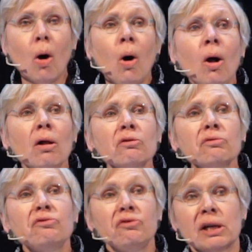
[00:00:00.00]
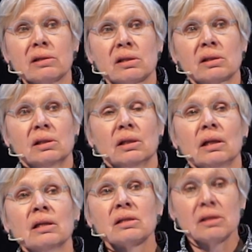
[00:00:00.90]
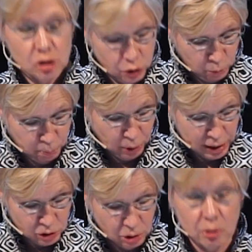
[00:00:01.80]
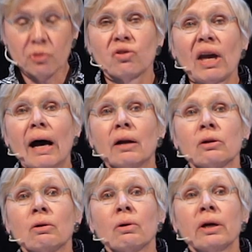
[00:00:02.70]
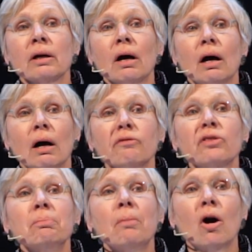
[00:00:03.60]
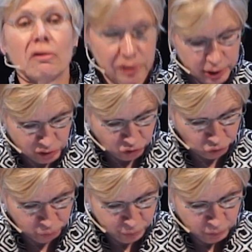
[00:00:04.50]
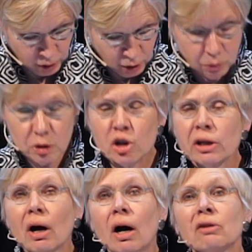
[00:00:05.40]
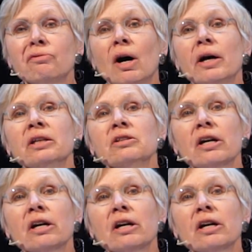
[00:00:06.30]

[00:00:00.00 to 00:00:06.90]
all fit into Breton's category of the marvelous, which he codified in